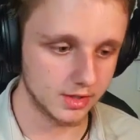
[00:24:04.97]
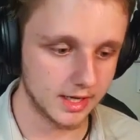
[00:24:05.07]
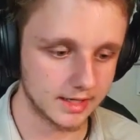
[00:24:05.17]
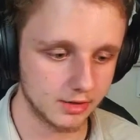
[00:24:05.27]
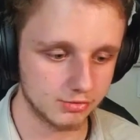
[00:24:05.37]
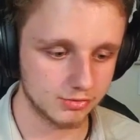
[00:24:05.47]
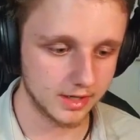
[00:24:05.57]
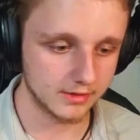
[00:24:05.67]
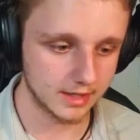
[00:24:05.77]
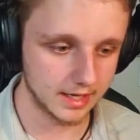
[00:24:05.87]
I can
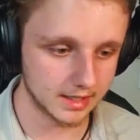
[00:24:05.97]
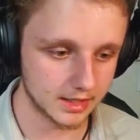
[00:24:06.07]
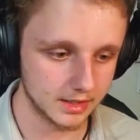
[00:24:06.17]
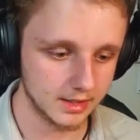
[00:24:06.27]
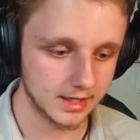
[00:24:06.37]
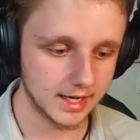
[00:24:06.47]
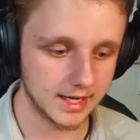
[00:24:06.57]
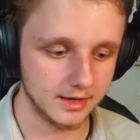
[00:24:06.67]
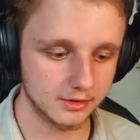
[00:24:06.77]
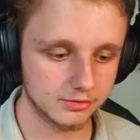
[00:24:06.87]
right click
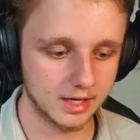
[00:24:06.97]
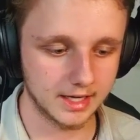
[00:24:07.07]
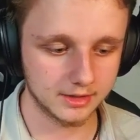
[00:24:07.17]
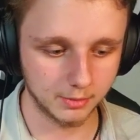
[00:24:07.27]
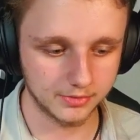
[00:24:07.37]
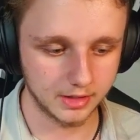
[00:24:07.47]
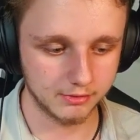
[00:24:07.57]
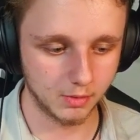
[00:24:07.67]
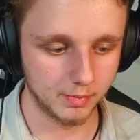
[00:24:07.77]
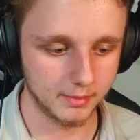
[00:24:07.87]
and select something
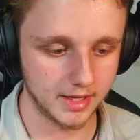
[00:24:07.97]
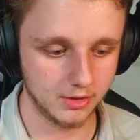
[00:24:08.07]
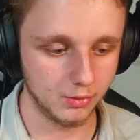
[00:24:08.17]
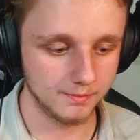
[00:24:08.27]
from the menu,